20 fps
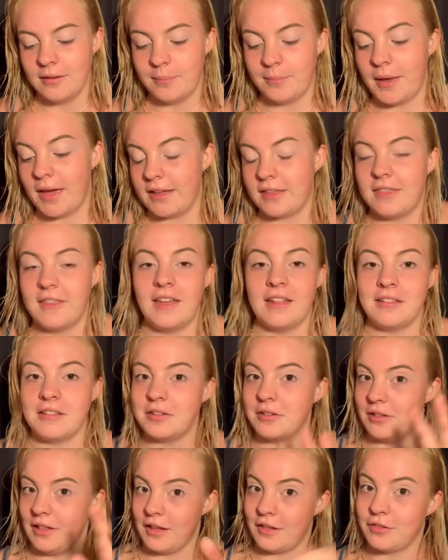back then,
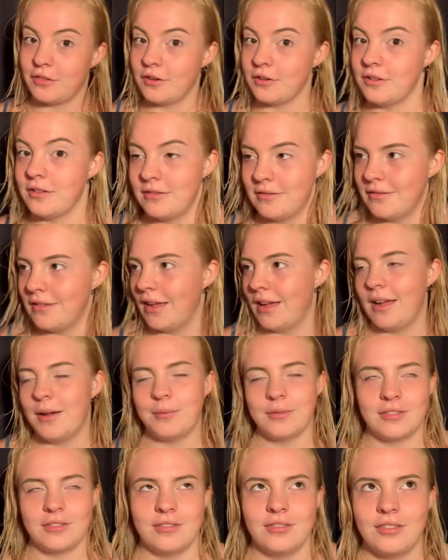little like I
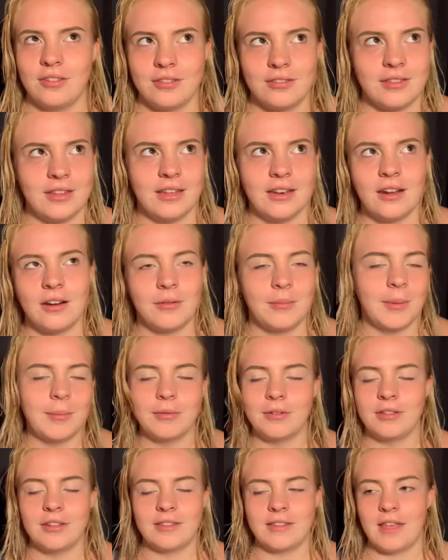wasn't 13, I don't
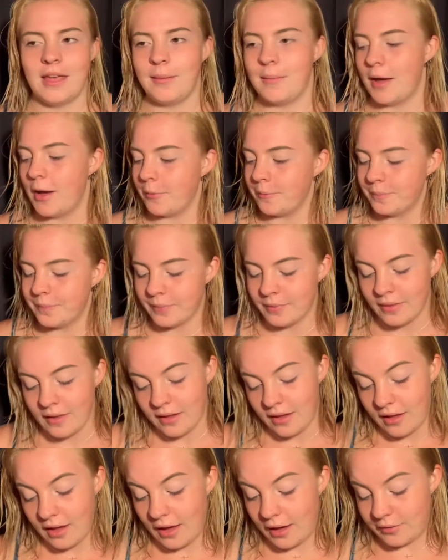remember when this came out.
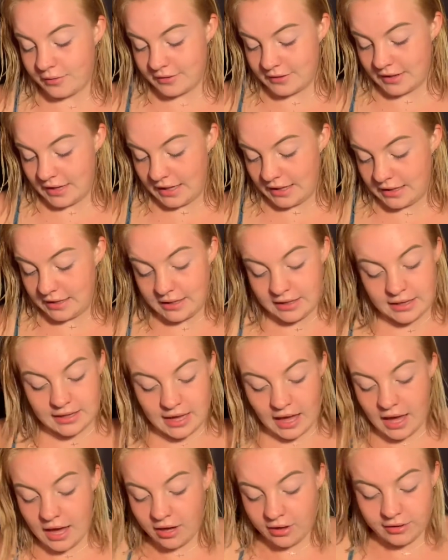I was like,
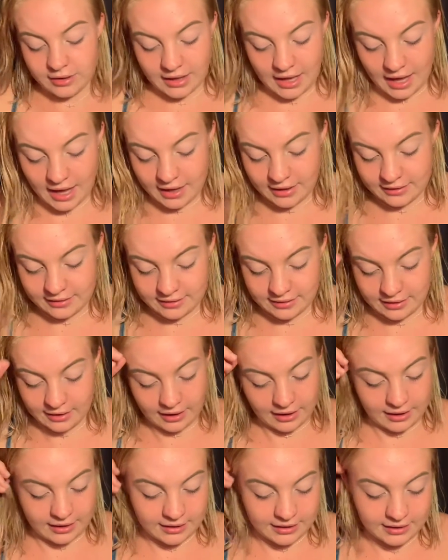hell yes,
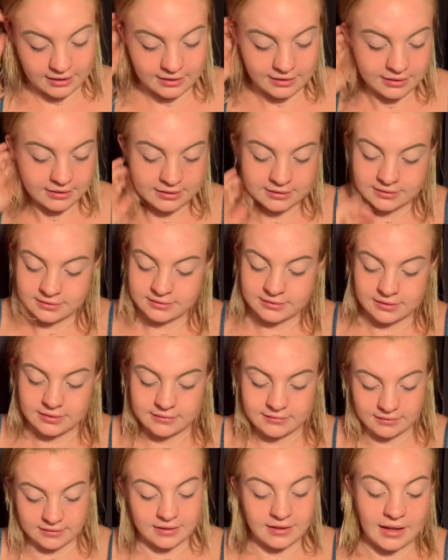like,
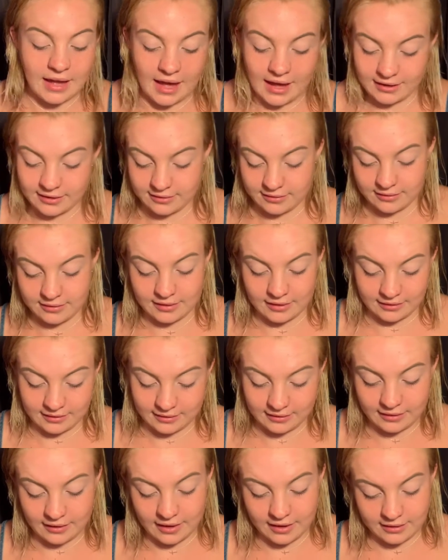yes, this
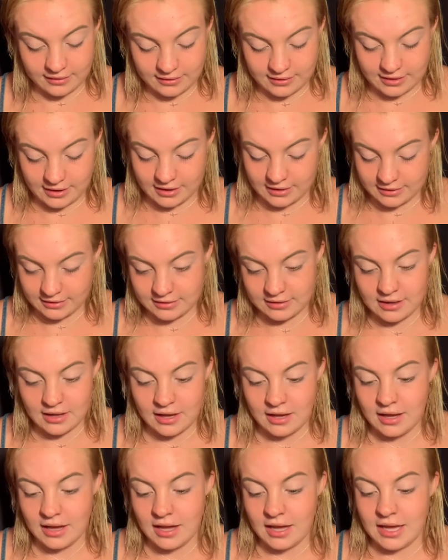is it, sis.
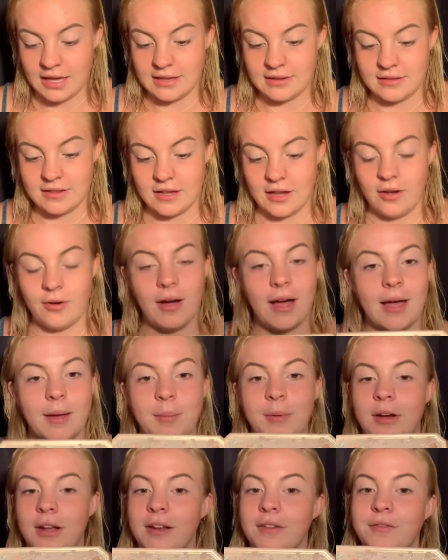And so I
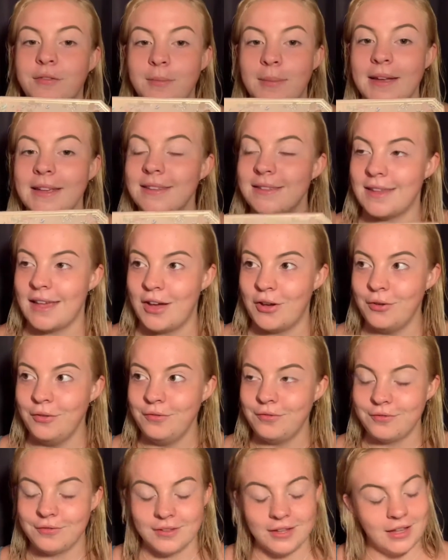bought it for
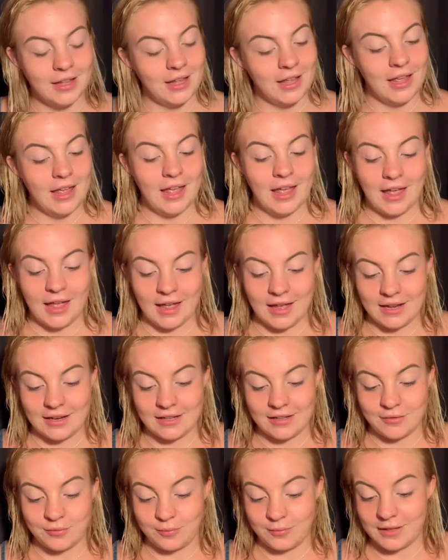myself, and
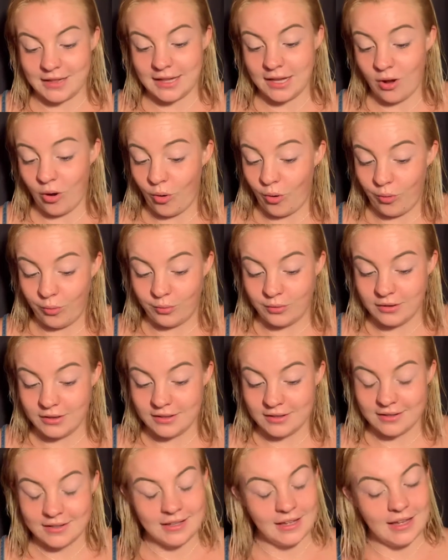it's really old,
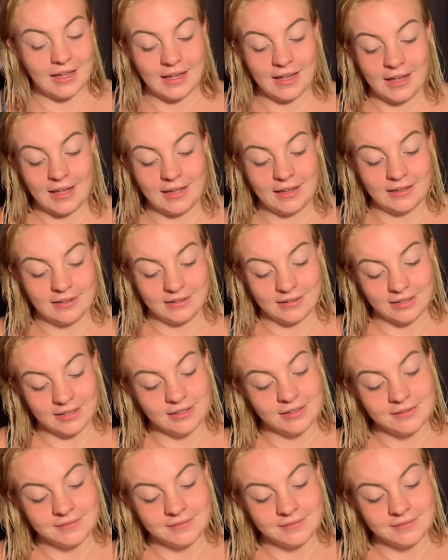and